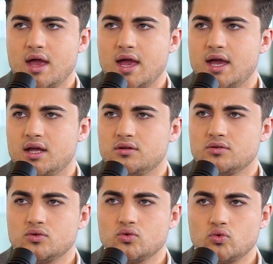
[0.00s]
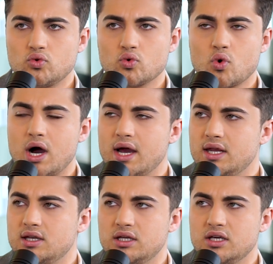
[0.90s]
And do
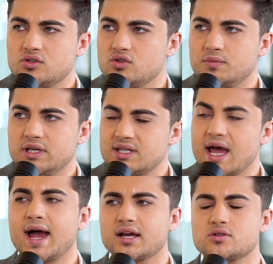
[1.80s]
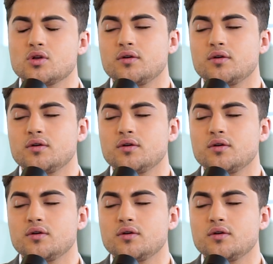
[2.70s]
I need to be taxed